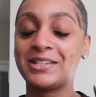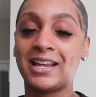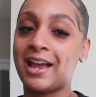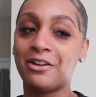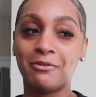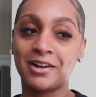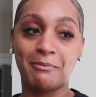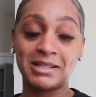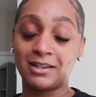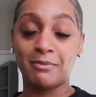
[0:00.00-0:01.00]
like I don't want to
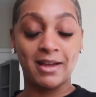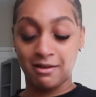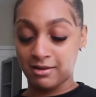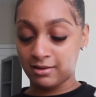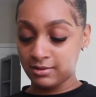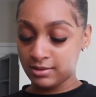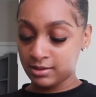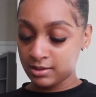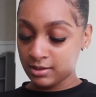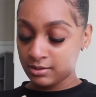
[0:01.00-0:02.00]
mess it up at all.
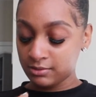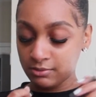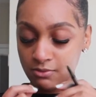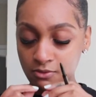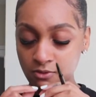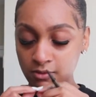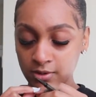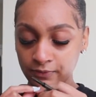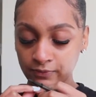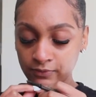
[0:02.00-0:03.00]
Ooh,
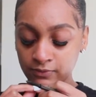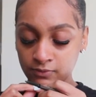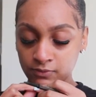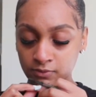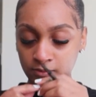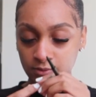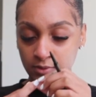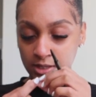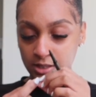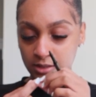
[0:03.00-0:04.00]

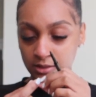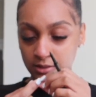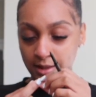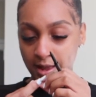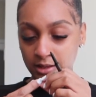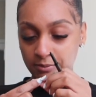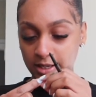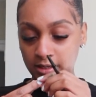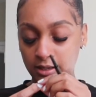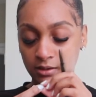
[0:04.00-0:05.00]
I just snagged my
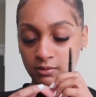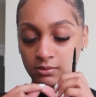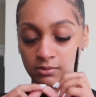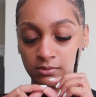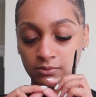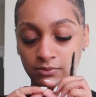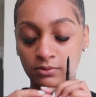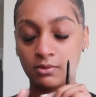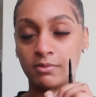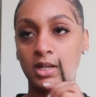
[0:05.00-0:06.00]
nail.
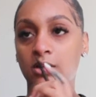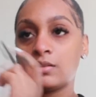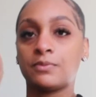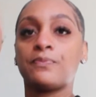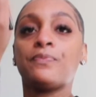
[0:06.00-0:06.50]
Oh my gosh.